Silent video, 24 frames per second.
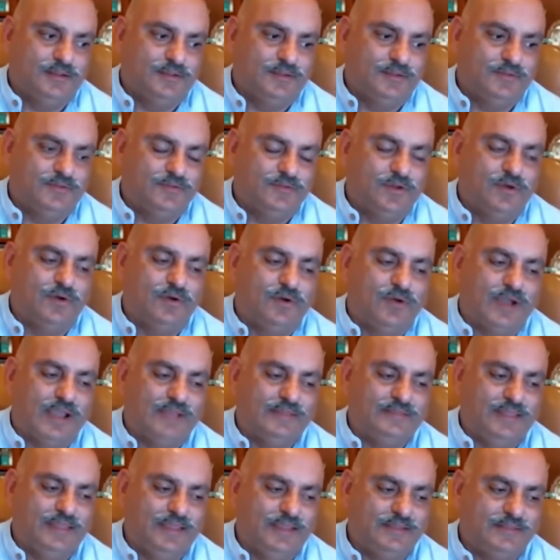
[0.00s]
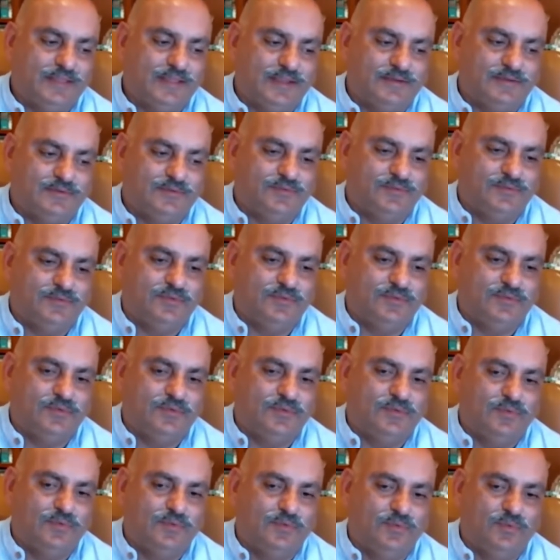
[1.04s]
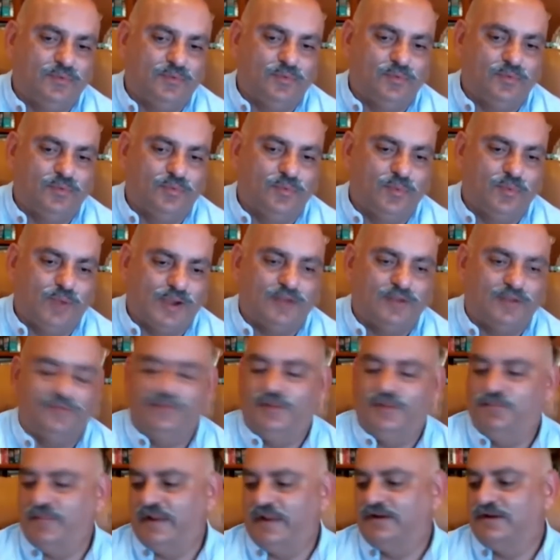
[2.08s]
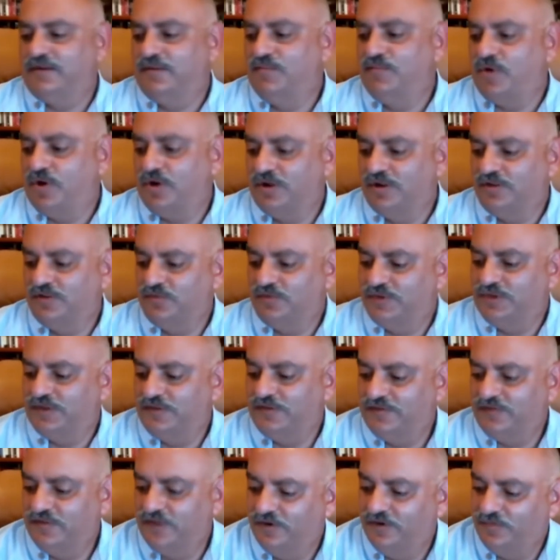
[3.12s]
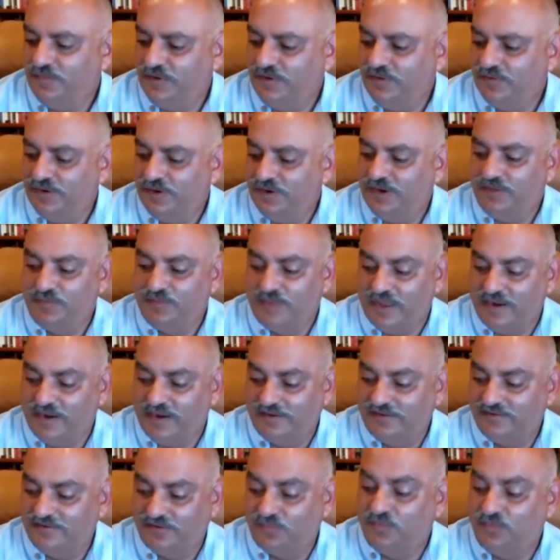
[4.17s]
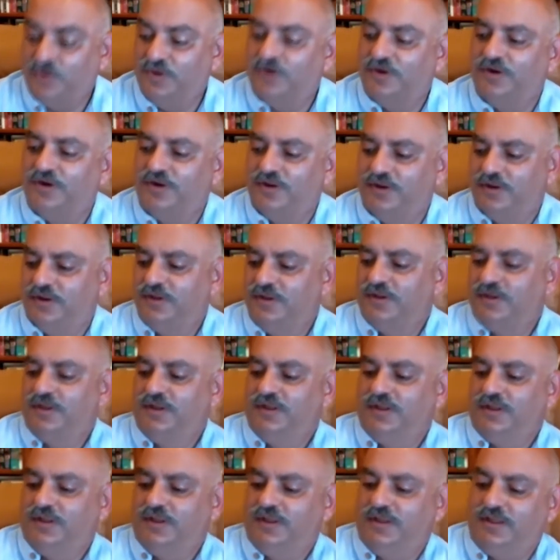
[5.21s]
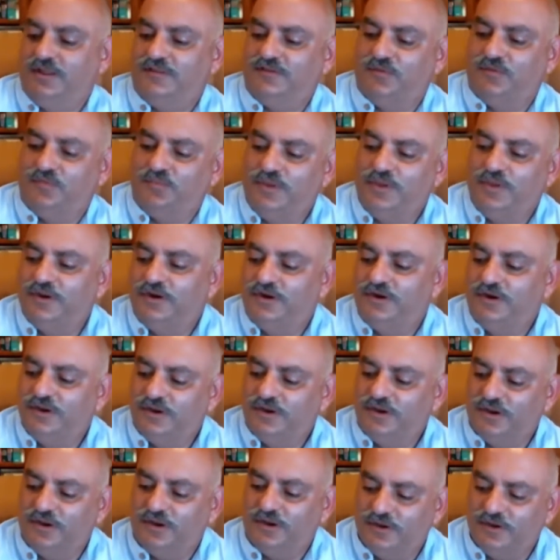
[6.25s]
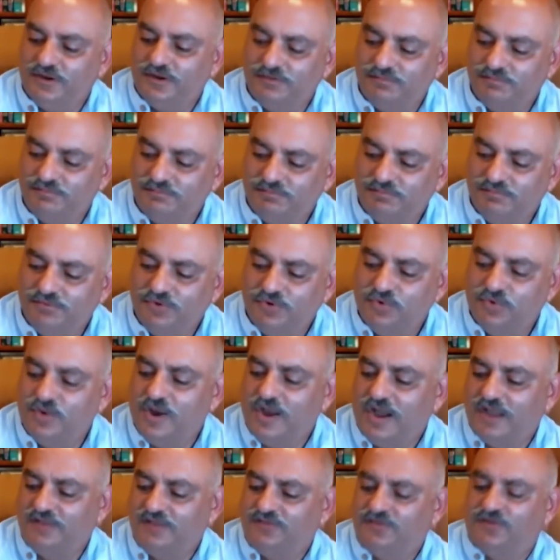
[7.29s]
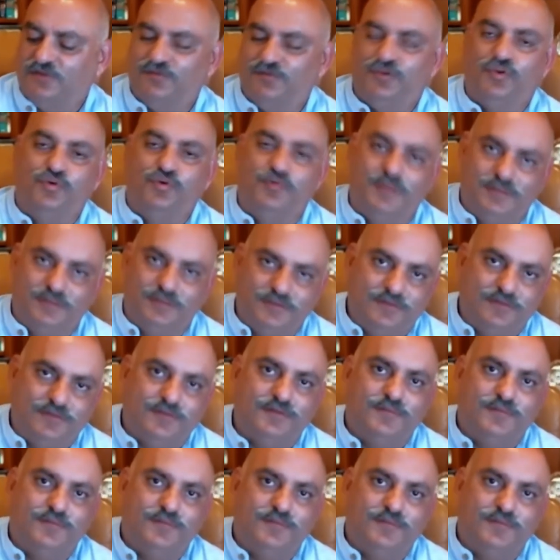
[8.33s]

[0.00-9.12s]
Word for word: so I think that one of the mental models which has served me really well, and it's a weird, it's a weird uh, nuance of humans,